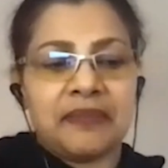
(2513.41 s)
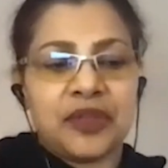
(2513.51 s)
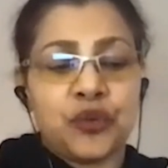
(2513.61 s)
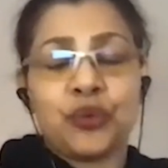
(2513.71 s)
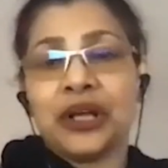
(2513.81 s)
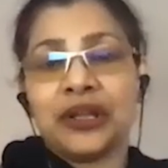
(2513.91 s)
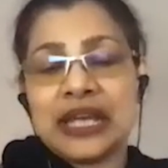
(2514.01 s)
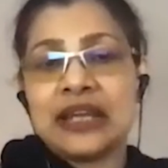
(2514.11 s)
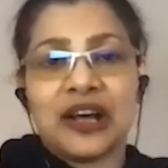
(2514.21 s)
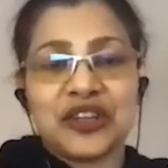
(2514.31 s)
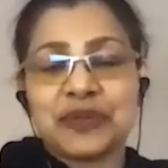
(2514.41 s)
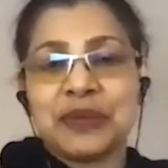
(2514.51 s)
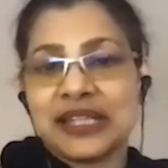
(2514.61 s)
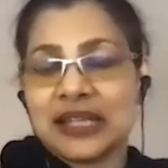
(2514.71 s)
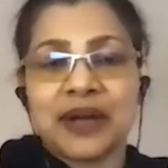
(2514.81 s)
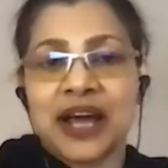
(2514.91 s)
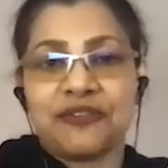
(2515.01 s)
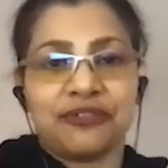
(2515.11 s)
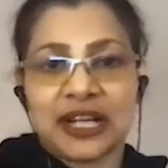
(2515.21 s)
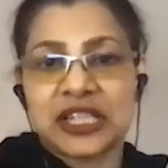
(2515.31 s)
you will need ultimately some kind of
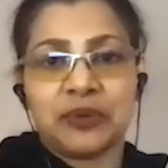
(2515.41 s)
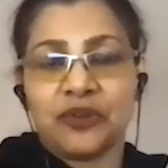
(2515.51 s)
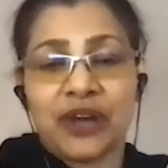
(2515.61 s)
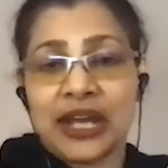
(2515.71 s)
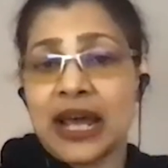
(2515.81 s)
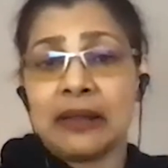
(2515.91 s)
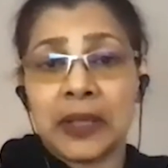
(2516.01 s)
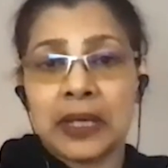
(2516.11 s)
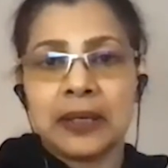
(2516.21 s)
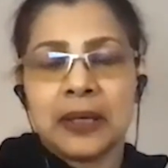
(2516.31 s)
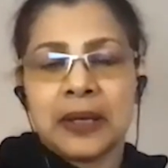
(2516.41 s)
flexible finality,